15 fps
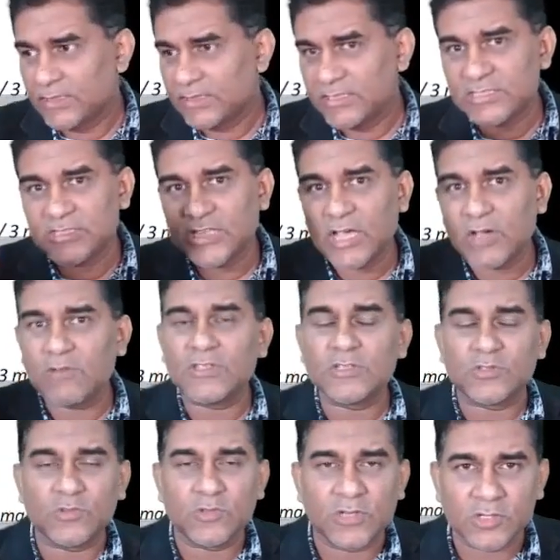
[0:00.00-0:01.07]
This is how the
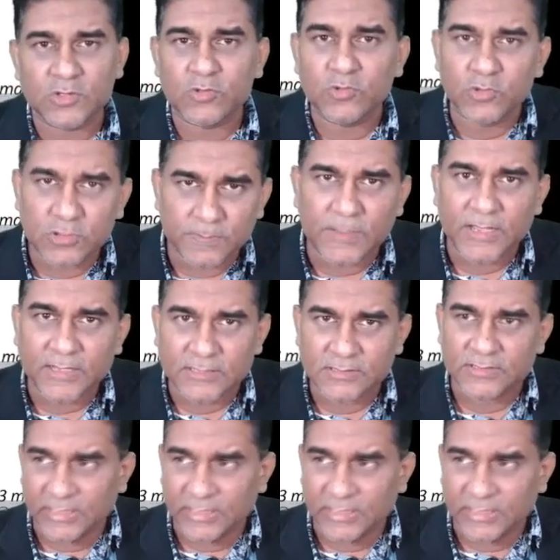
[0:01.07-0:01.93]
students lose marks.